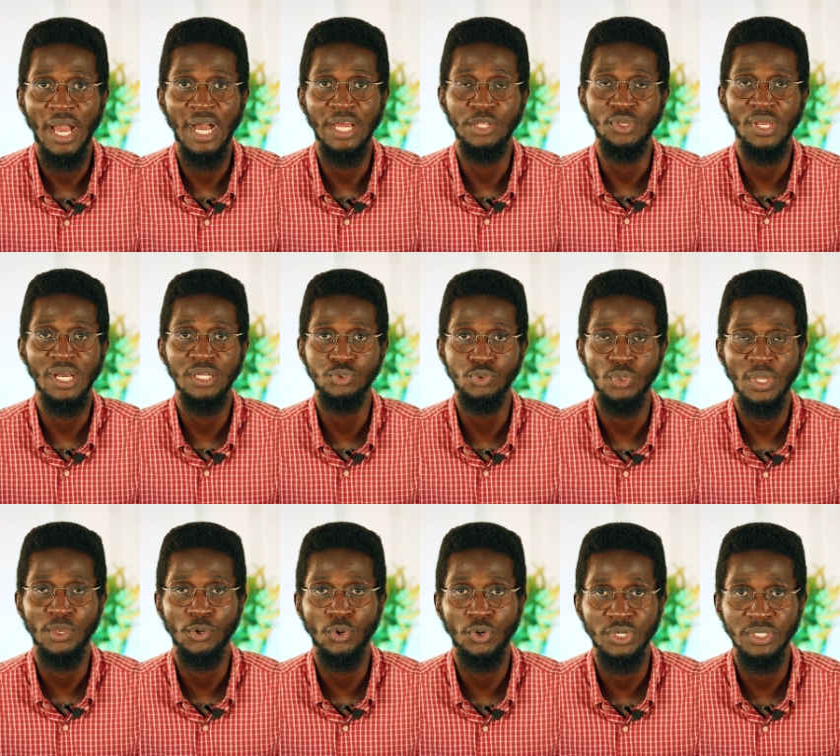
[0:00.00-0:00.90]
and you have
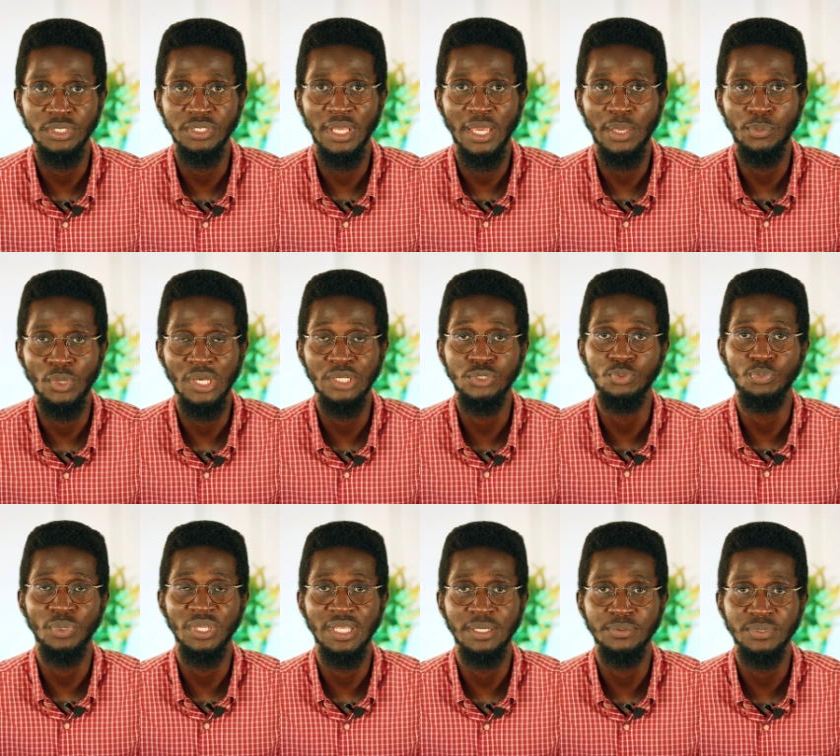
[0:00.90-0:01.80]
to encourage them, you have
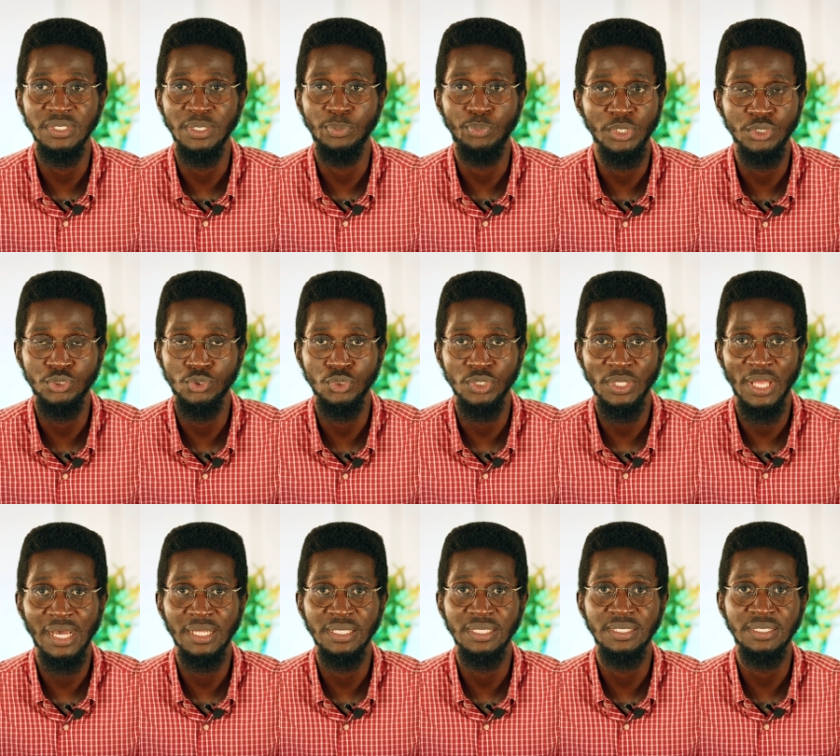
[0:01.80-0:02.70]
to make them see the point. So
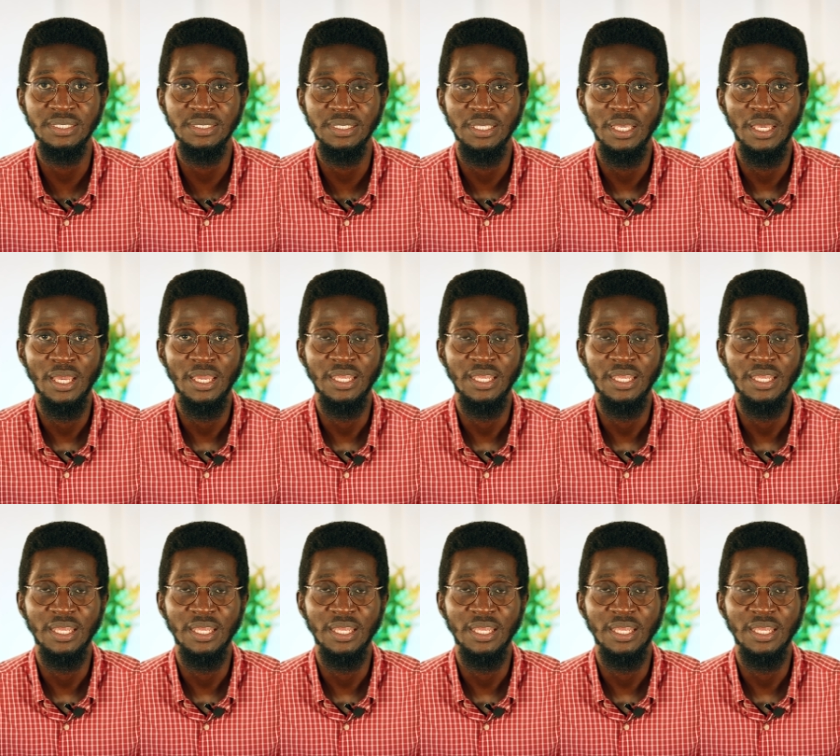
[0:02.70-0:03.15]
you have, it's